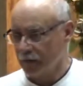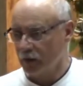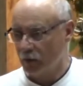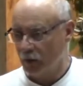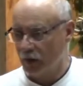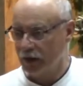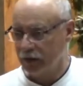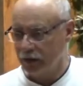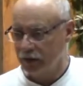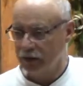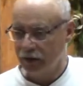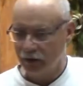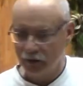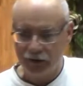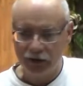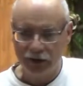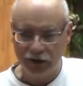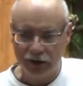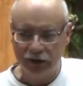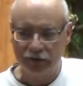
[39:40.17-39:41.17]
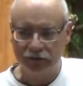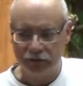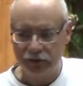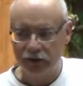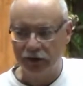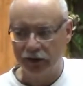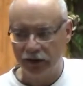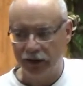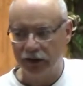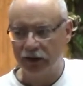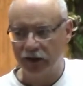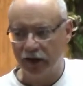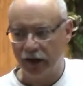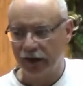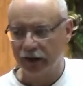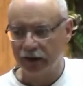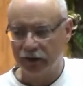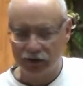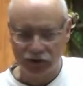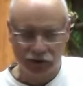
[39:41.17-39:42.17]
Well, you need
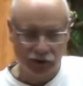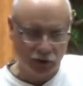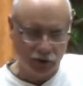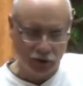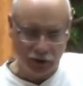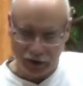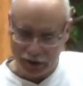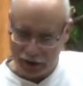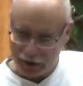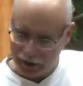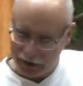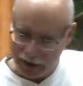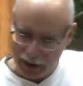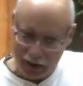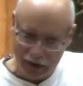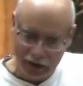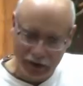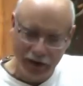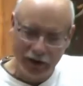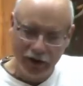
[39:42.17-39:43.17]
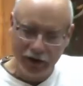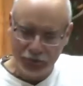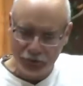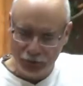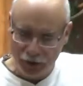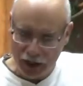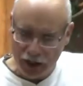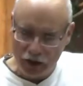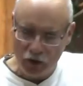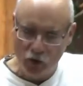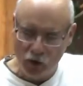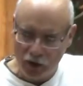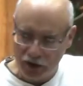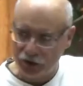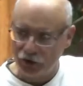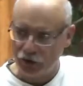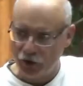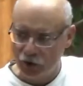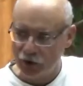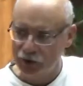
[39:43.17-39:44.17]
guidance. So again, being
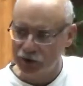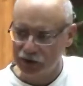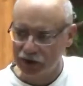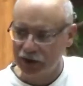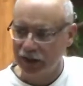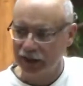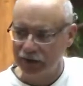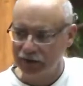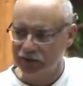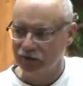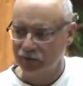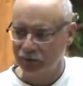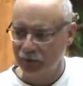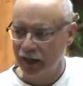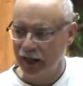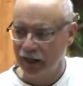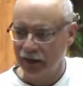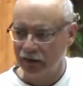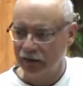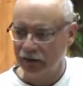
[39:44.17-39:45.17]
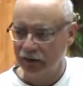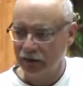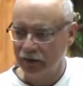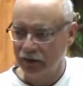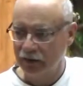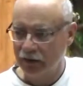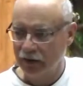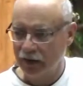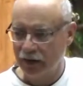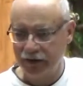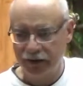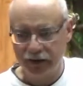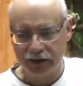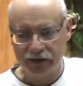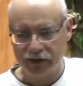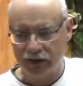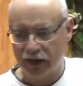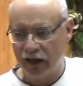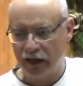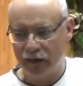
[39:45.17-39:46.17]
with those kinds of men, I think,
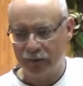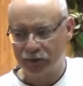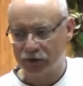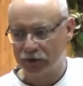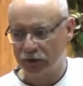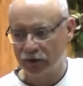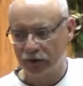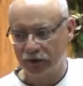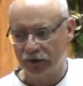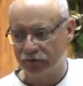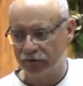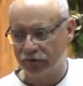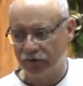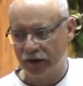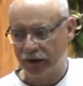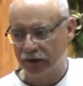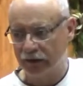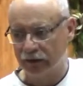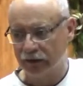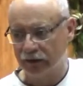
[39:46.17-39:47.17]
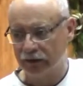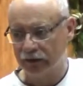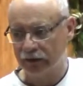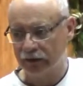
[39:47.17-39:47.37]
is absolutely vital.